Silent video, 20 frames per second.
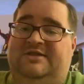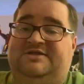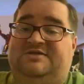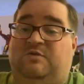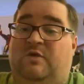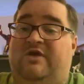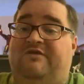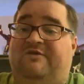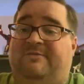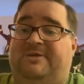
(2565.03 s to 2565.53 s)
least
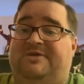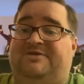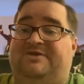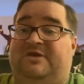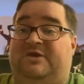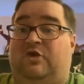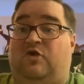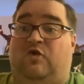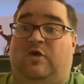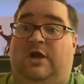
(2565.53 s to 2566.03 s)
one of them into
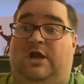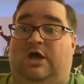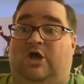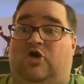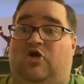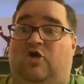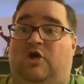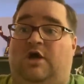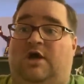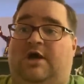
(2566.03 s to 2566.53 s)
Gorilla
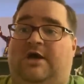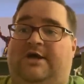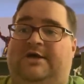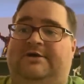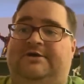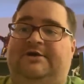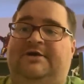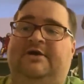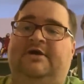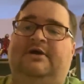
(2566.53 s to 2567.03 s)

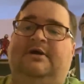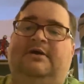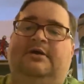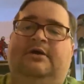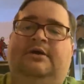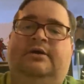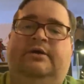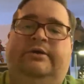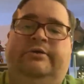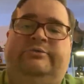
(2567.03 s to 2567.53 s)
Grodd,
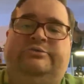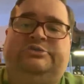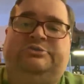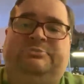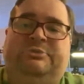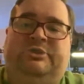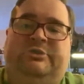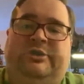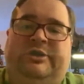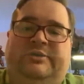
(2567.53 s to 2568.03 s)
which
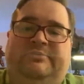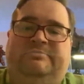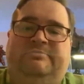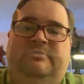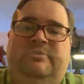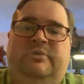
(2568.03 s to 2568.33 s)
will be great.